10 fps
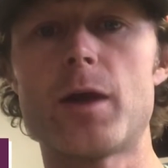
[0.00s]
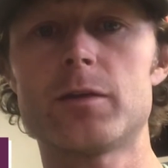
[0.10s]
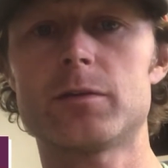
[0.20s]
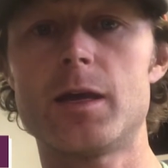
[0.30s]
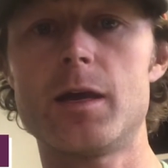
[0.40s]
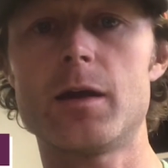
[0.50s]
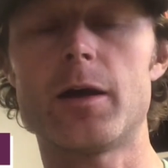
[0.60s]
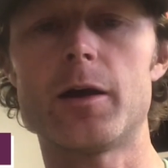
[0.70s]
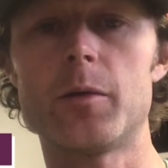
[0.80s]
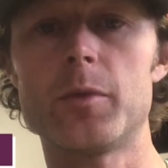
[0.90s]
race day
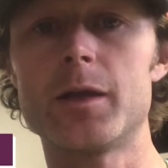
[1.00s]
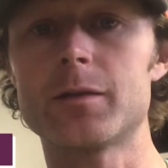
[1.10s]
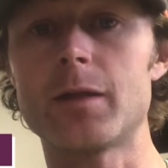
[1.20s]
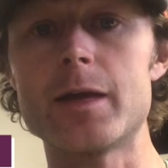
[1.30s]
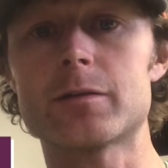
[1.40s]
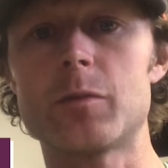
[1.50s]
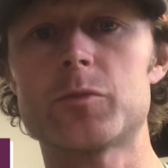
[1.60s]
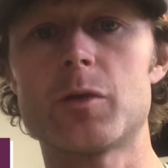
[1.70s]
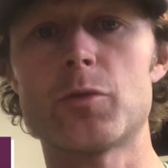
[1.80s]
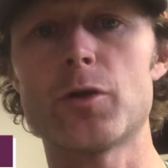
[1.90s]
in late
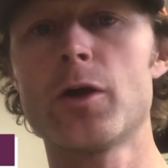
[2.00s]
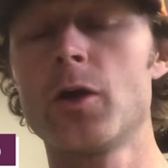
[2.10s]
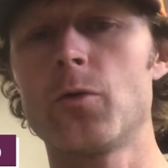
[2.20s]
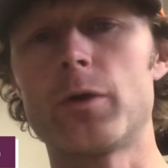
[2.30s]
September,